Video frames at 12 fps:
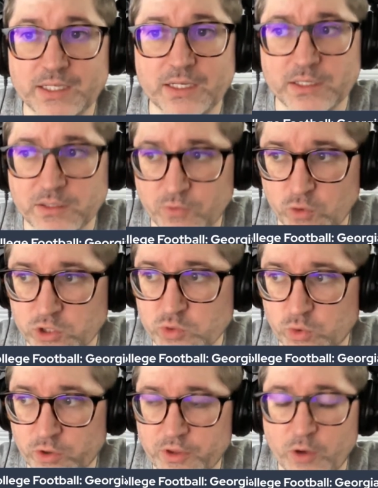It is, of course,
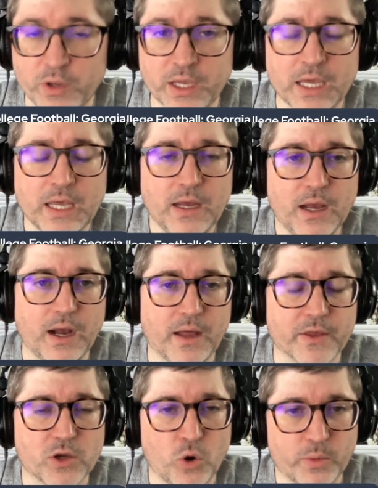worth noting
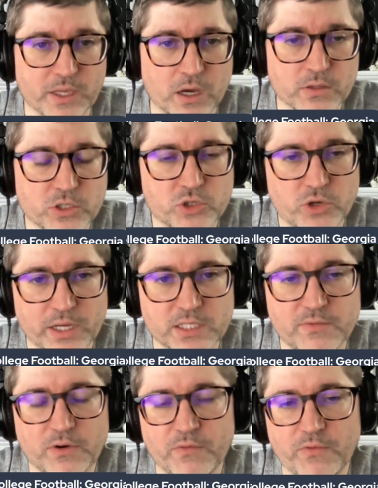that Colby Young, the
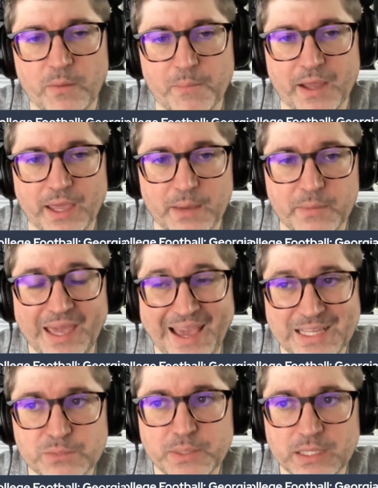transfer from Miami,
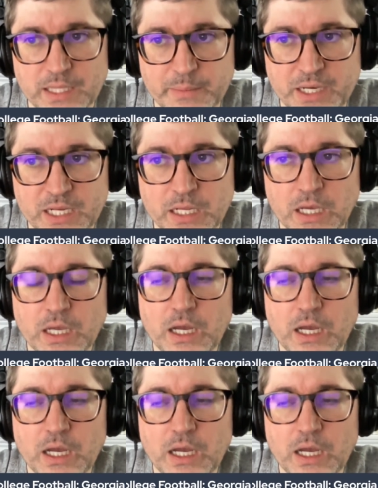has been limited